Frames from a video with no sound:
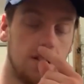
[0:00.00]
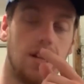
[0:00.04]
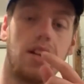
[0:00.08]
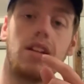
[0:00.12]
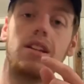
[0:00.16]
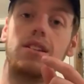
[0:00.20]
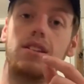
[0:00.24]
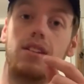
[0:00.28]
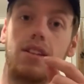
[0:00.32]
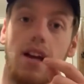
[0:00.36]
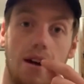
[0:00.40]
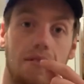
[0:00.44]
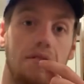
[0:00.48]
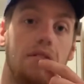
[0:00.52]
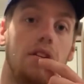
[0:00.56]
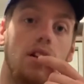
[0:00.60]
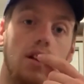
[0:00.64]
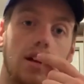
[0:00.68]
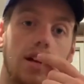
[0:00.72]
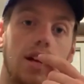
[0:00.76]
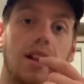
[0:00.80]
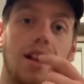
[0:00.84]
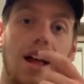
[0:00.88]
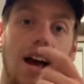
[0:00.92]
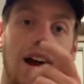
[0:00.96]
They
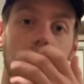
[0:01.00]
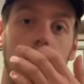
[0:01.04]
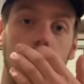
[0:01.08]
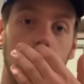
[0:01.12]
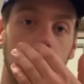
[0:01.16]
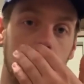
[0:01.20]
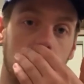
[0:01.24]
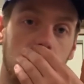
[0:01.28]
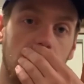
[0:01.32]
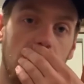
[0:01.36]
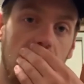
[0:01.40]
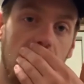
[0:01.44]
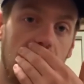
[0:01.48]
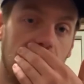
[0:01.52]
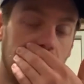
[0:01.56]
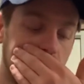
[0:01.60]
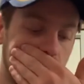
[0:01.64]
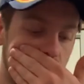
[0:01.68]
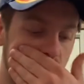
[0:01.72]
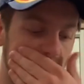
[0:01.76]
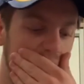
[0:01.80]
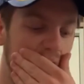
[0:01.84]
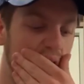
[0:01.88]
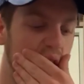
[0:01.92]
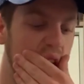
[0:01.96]
definitely lied to his
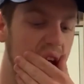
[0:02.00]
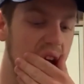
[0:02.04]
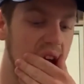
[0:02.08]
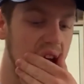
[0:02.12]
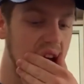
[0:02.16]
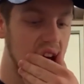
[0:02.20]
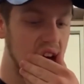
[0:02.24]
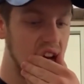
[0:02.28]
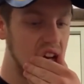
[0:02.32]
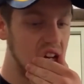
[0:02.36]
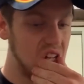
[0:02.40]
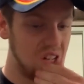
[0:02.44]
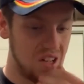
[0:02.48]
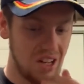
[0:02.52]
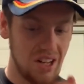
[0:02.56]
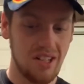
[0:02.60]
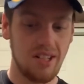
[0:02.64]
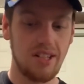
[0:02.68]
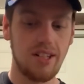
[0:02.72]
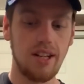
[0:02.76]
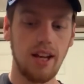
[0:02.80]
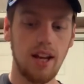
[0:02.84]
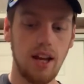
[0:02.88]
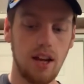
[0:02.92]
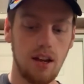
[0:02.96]
face
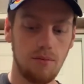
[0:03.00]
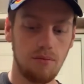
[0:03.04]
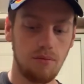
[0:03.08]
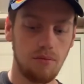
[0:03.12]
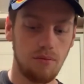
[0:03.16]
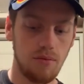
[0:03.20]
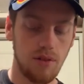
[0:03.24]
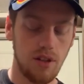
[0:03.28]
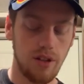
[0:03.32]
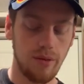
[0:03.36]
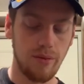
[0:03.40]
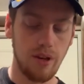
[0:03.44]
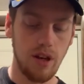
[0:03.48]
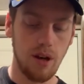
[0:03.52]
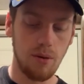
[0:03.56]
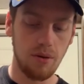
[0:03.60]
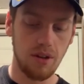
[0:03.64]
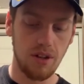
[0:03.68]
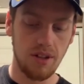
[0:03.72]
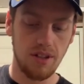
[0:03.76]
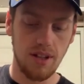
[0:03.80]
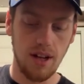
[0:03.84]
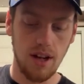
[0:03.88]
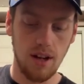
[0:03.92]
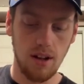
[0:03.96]
just to get him to be able
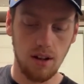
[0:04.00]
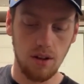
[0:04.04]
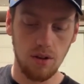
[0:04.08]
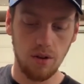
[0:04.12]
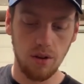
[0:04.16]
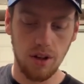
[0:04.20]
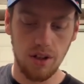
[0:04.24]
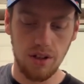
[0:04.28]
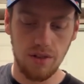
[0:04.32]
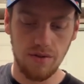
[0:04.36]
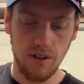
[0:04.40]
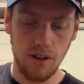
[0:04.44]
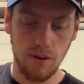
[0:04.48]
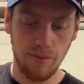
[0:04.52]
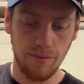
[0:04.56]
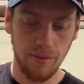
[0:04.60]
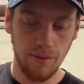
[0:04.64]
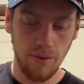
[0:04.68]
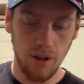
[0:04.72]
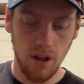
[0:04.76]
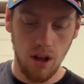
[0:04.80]
to sell Lucasfilm.